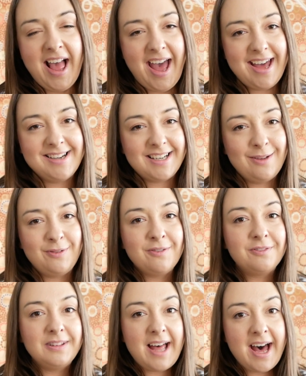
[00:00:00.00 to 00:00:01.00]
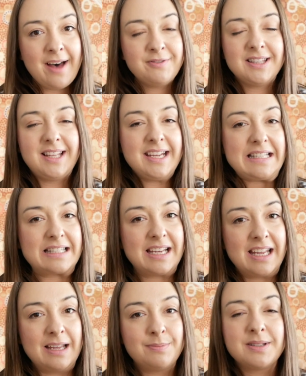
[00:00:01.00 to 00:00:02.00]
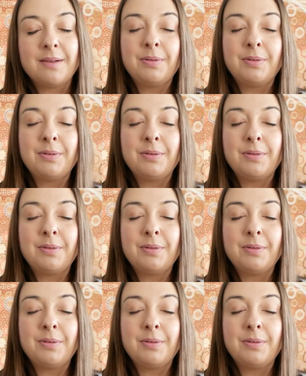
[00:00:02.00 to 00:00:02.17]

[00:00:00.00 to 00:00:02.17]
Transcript: and if you've loved these tips,